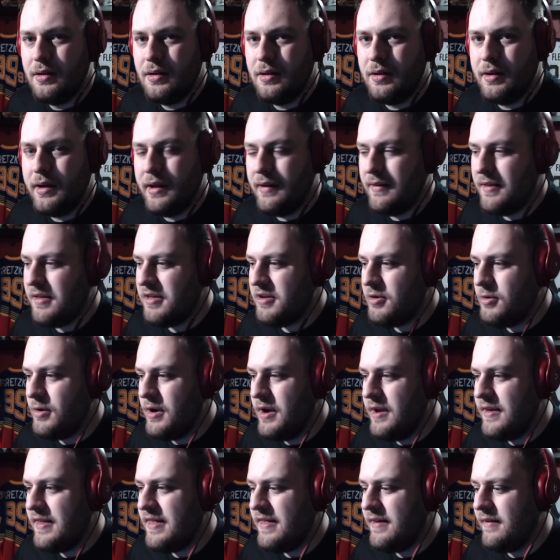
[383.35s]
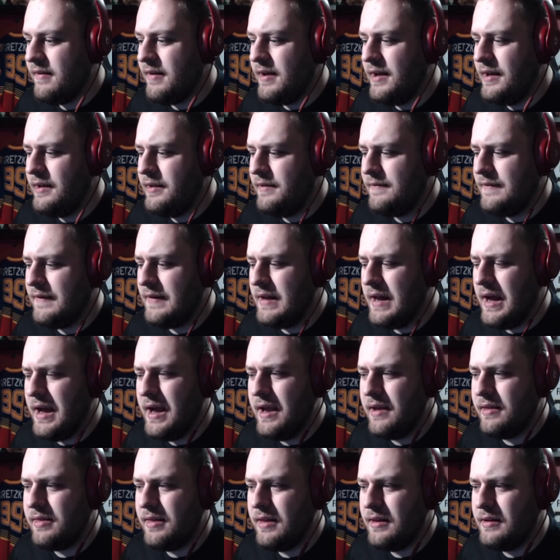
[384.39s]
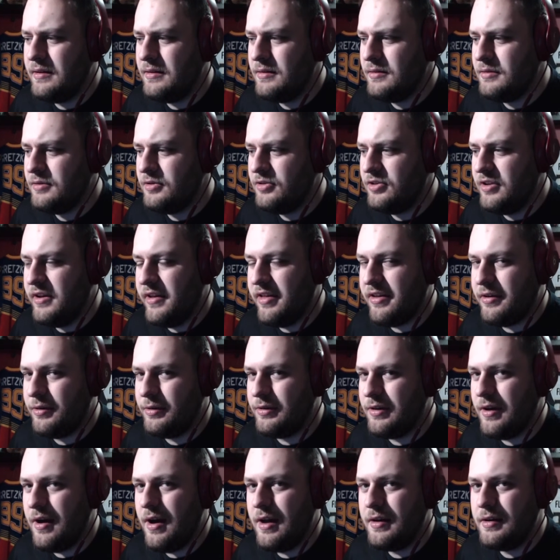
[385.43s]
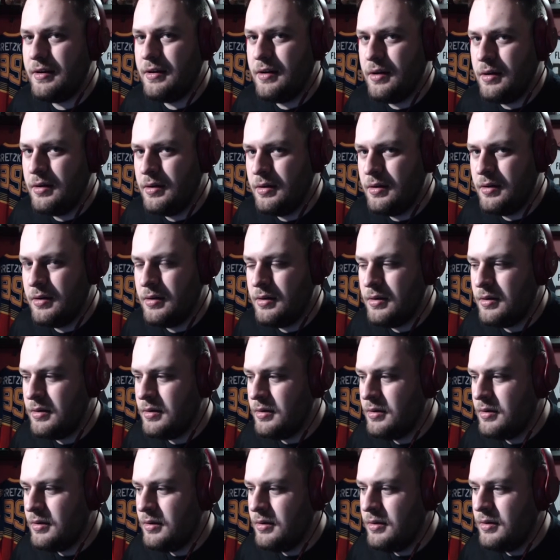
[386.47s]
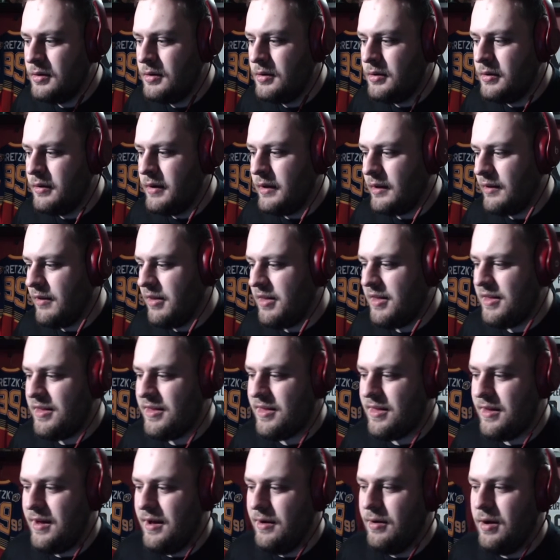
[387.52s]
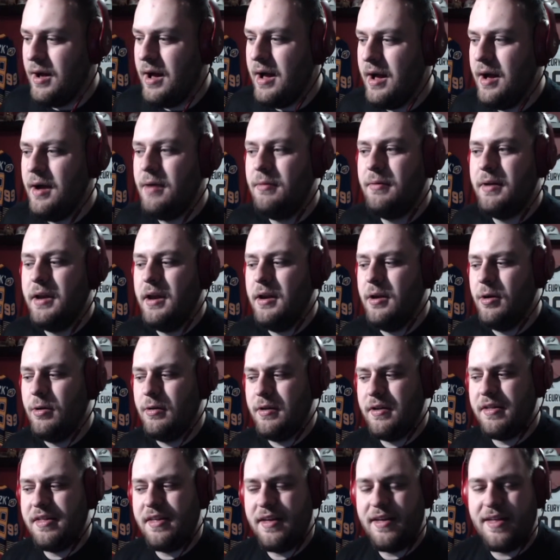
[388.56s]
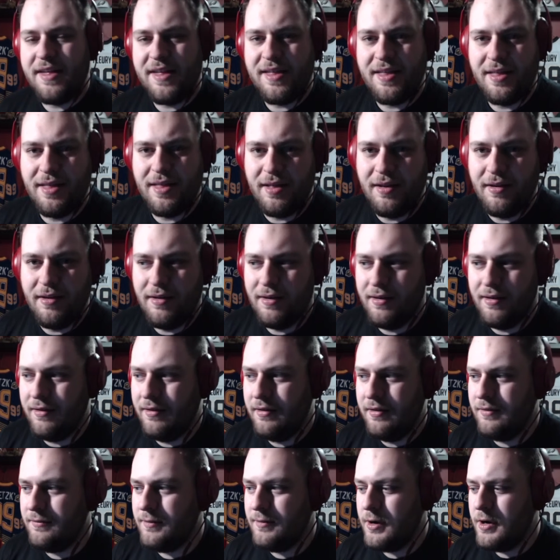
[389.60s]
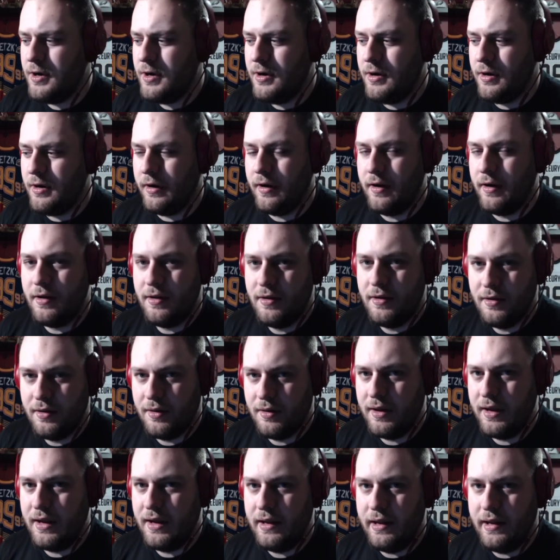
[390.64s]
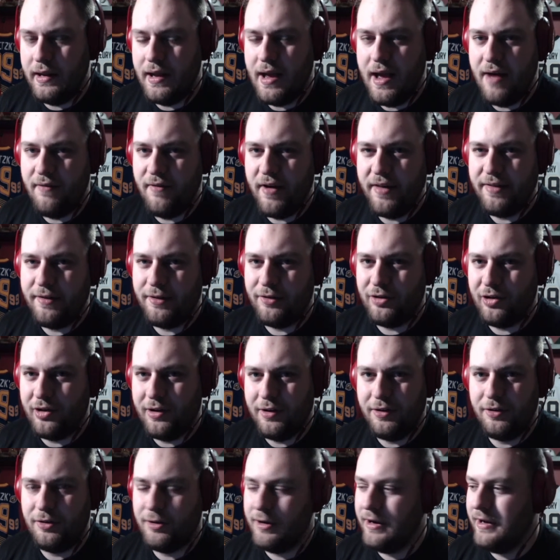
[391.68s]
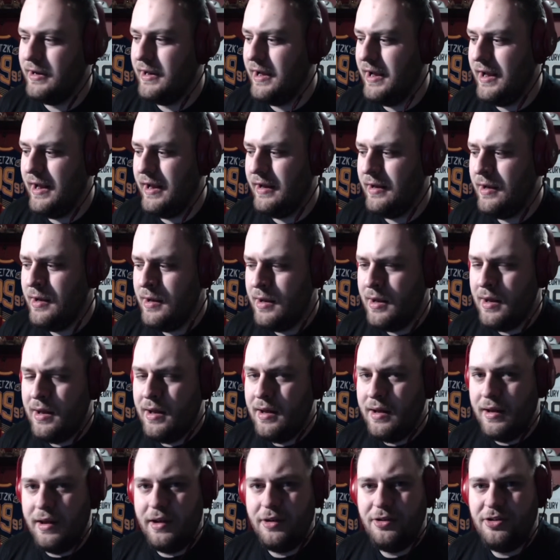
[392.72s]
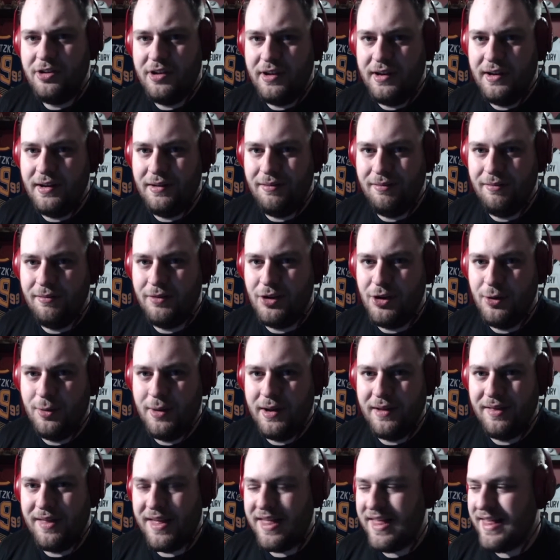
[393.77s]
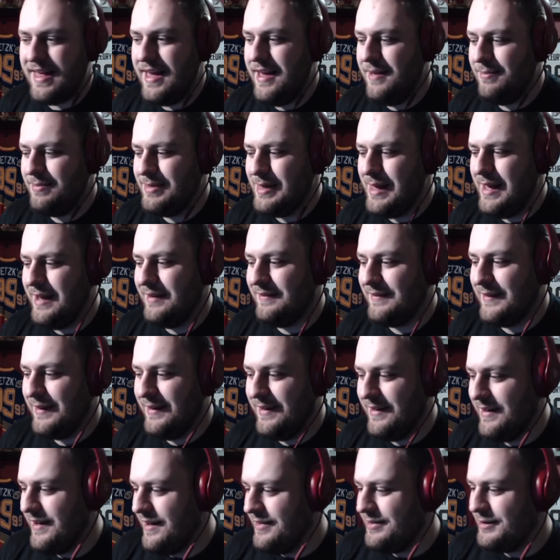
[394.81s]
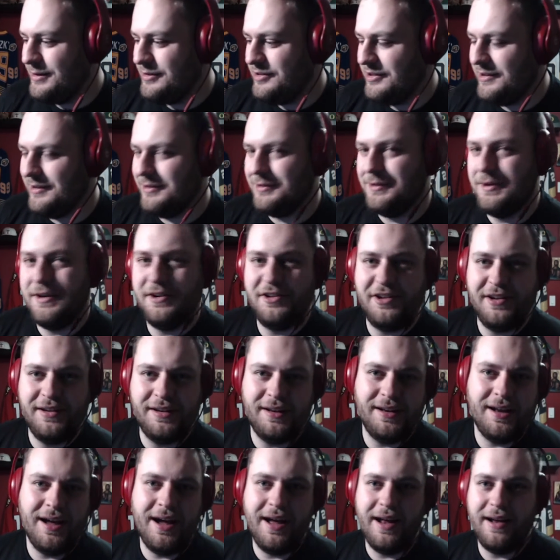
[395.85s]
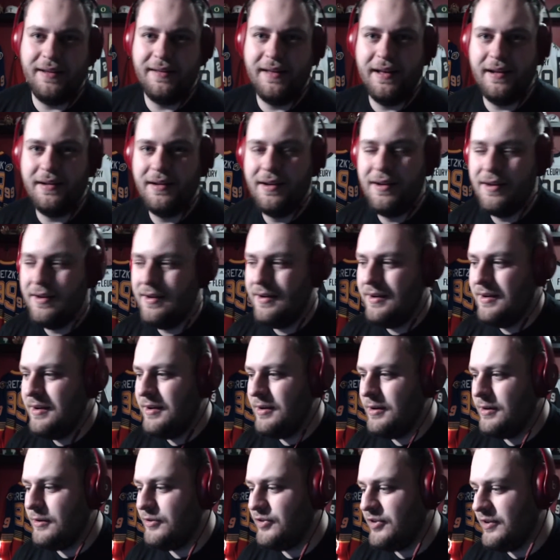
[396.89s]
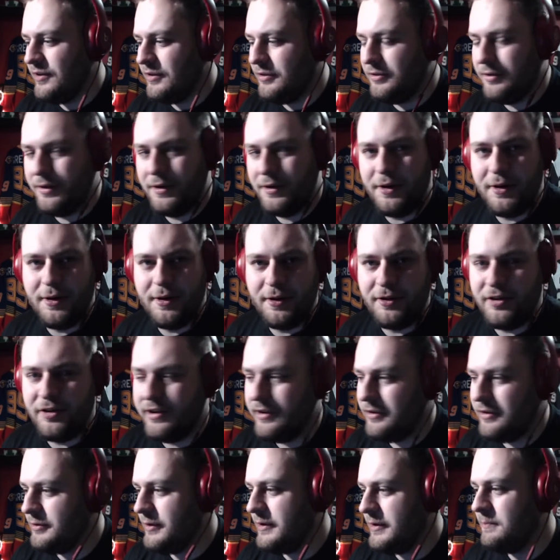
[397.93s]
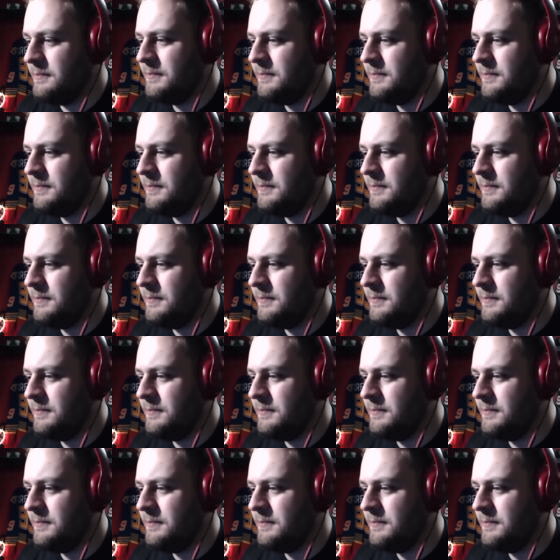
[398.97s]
Like, this crazy lady denying that she's her daughter? Like, does this... I want to know, does this Laverne lady have other children? And is she doing the same thing to other children? Is she denying that her children are her children?